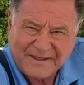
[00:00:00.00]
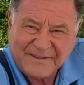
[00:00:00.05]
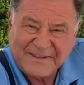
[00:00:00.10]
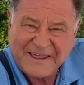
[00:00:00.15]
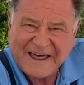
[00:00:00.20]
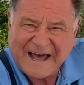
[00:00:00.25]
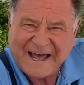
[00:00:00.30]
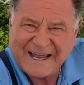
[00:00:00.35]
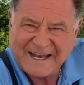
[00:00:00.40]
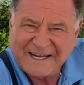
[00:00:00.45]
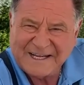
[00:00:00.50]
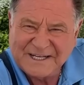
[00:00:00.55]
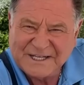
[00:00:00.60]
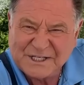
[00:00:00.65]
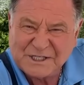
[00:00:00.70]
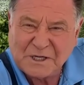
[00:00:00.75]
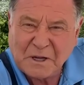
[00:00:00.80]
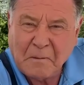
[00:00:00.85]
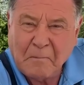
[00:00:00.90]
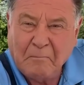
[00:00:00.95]
That
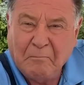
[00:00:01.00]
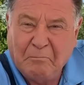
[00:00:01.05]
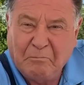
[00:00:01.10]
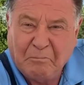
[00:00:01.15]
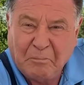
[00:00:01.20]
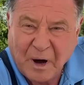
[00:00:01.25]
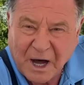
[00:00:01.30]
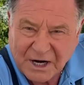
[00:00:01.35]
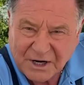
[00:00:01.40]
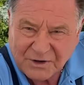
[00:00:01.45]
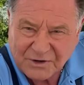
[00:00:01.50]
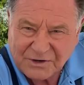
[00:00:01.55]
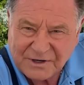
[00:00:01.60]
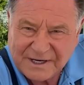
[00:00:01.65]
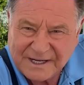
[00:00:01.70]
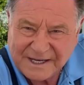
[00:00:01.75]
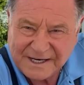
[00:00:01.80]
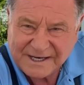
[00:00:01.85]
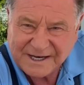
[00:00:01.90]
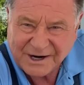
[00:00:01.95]
is butter
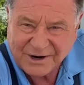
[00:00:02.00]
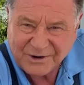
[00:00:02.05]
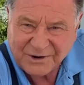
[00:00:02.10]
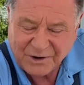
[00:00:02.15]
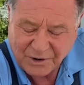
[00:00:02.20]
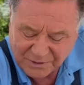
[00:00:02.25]
in there,